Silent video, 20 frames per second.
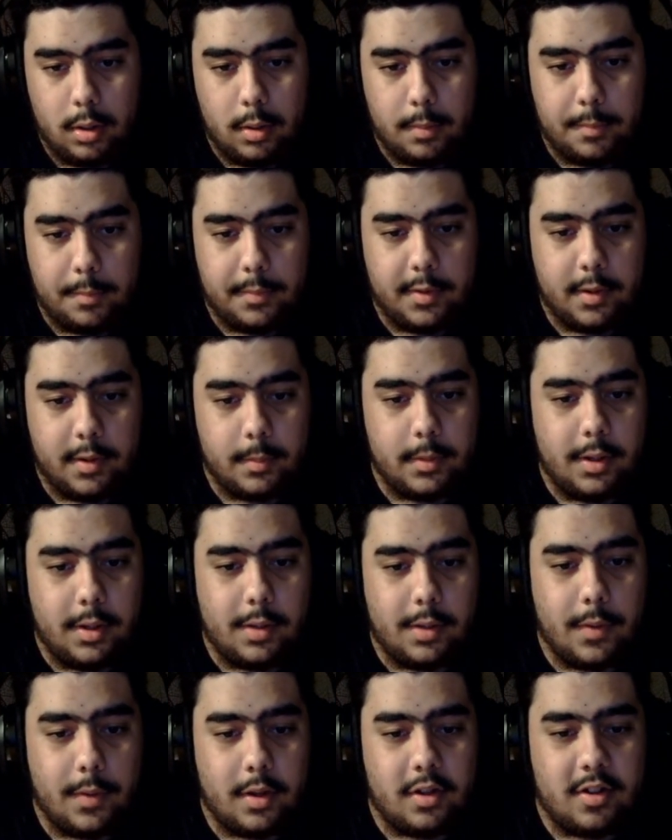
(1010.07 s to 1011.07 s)
Some of
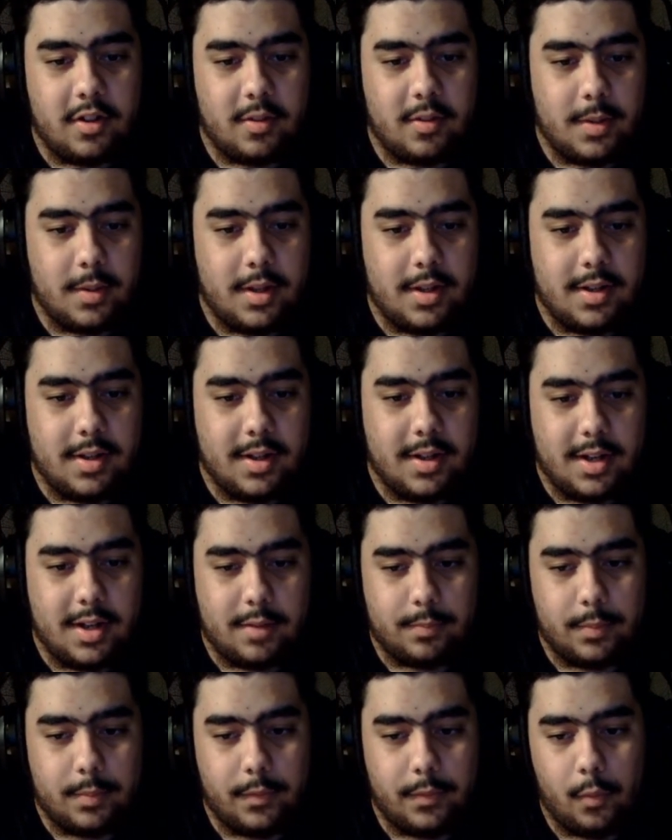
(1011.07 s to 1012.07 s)
these visors we didn't
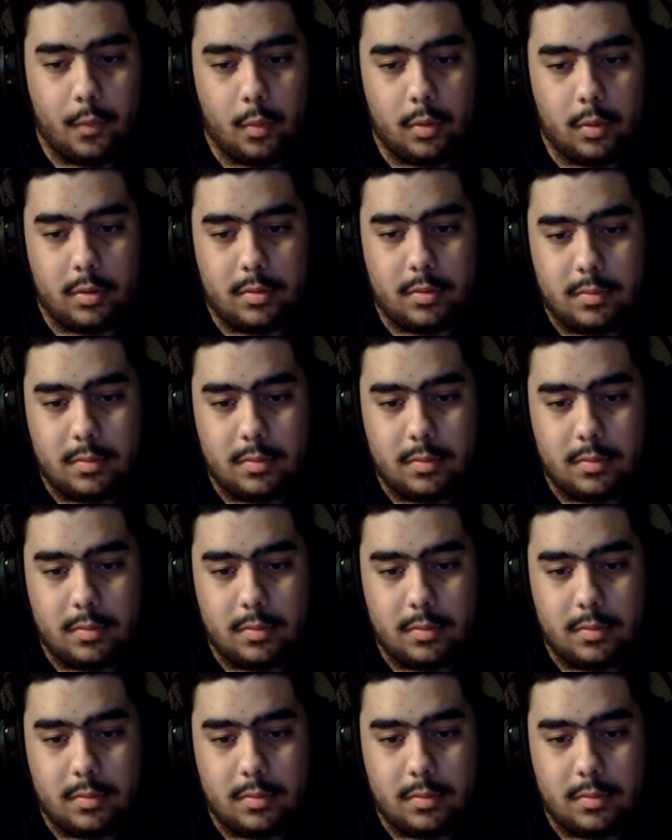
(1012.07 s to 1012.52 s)
have before.